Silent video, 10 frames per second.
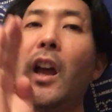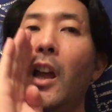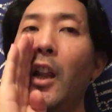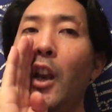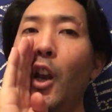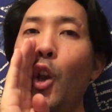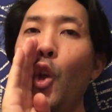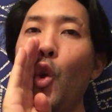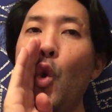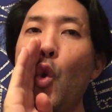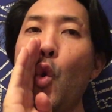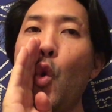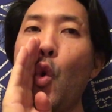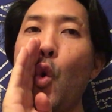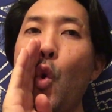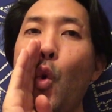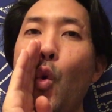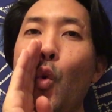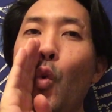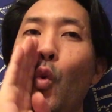
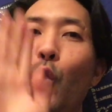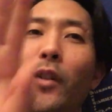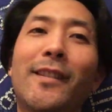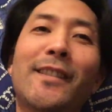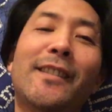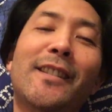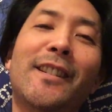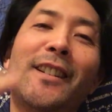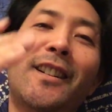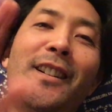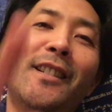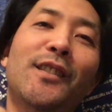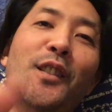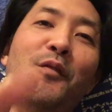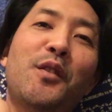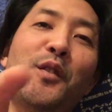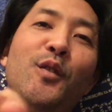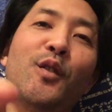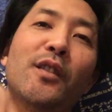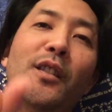Hello. Love to you
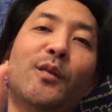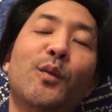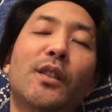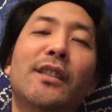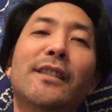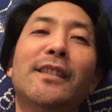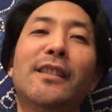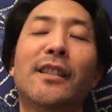and your loved ones.